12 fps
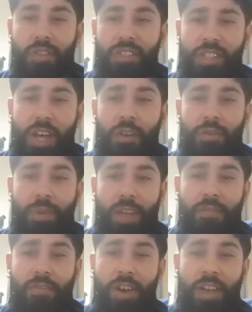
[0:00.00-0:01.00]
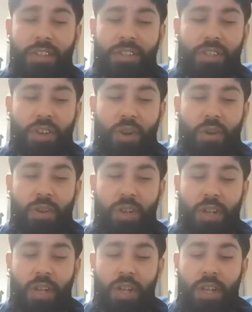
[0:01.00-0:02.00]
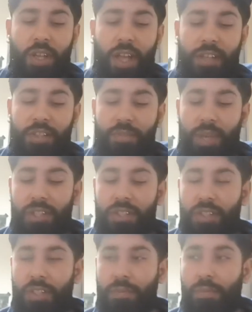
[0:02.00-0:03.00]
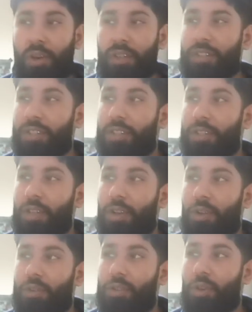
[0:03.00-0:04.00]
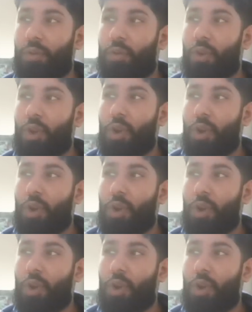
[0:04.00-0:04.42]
Styles make fights, you know, as mentioned in boxing, you know. So